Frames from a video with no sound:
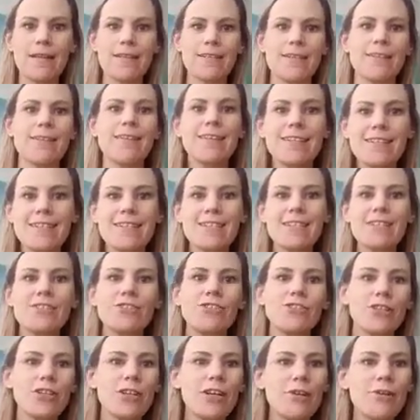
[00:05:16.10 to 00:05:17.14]
So this
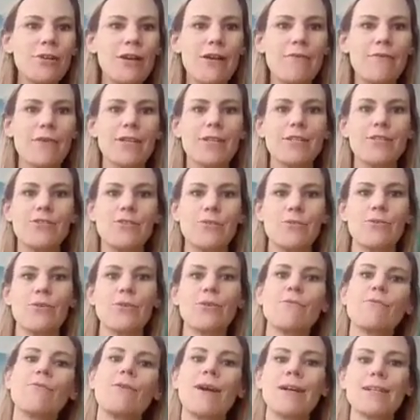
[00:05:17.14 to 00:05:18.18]
sugar craving is due
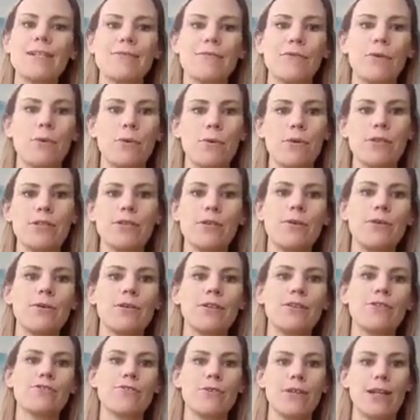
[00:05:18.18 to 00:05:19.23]
to the rise of cortisol
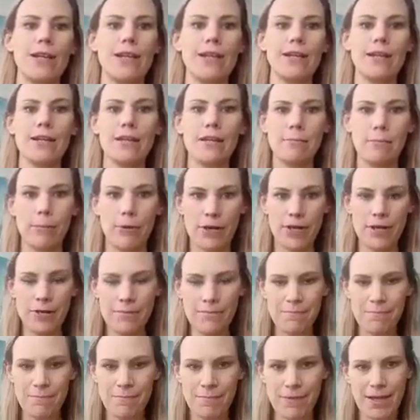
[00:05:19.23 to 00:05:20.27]
and adrenaline in the body.
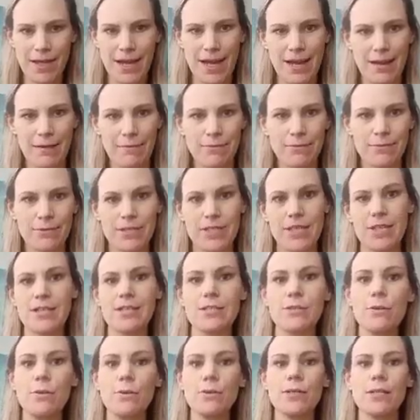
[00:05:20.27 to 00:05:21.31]
So
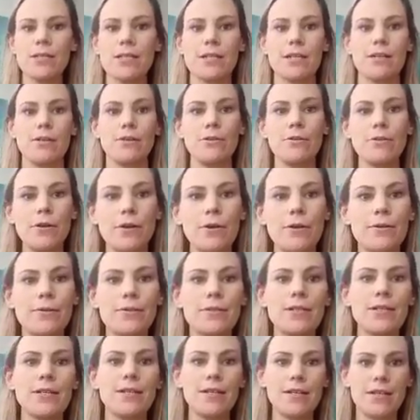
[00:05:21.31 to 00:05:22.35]
this causes
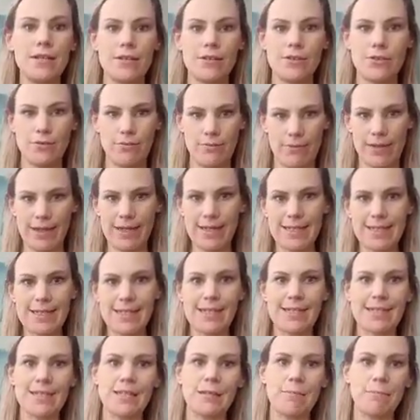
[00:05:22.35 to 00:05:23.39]
glucose to release
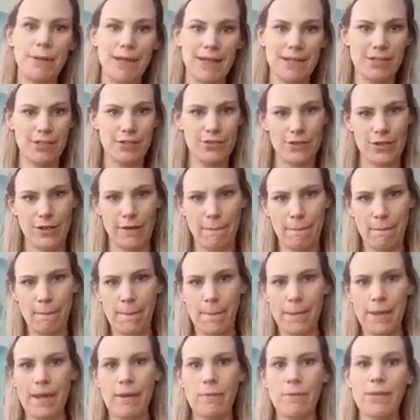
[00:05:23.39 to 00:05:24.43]
into the
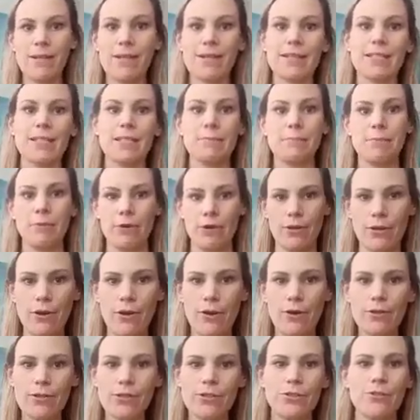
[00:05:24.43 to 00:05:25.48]
bloodstream, and when this is
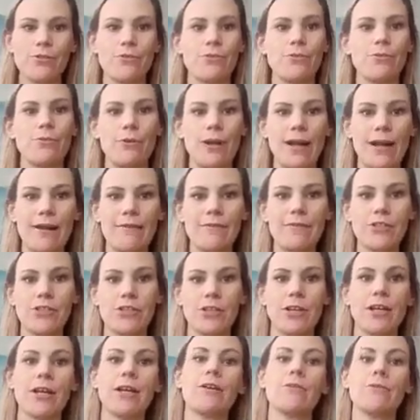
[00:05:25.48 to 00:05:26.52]
prolonged, you crave
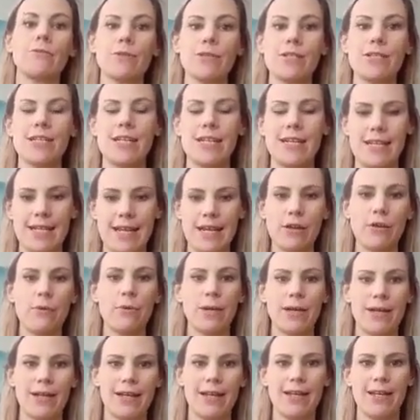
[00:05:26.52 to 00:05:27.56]
sugar in order to get that
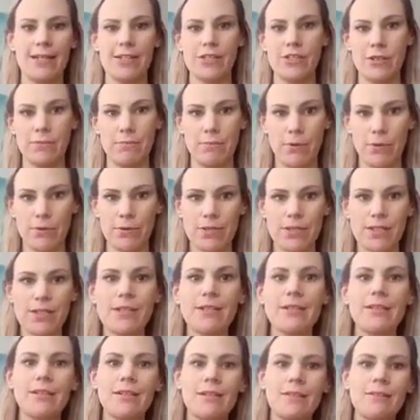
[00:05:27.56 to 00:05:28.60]
quick energy boost.